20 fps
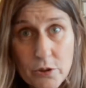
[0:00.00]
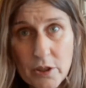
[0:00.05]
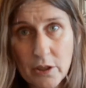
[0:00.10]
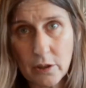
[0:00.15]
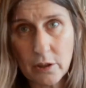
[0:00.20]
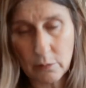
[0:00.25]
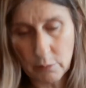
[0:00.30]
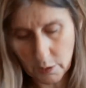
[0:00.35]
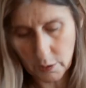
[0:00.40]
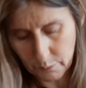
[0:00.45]
to
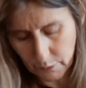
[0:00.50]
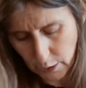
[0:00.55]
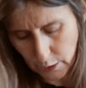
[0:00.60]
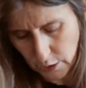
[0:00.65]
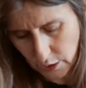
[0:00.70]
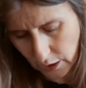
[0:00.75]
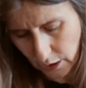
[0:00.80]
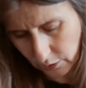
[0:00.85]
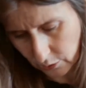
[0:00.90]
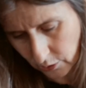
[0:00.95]
do with my
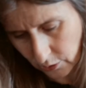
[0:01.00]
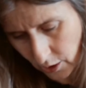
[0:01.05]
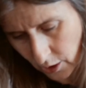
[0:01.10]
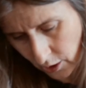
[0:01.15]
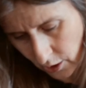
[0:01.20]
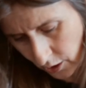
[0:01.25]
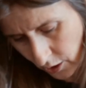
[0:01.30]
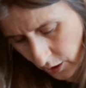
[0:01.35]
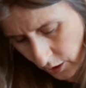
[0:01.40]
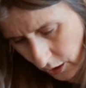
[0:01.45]
channel.
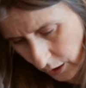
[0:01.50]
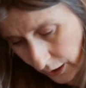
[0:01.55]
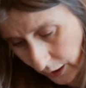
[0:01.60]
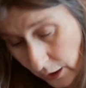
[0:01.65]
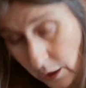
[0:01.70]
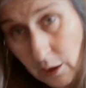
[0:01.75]
I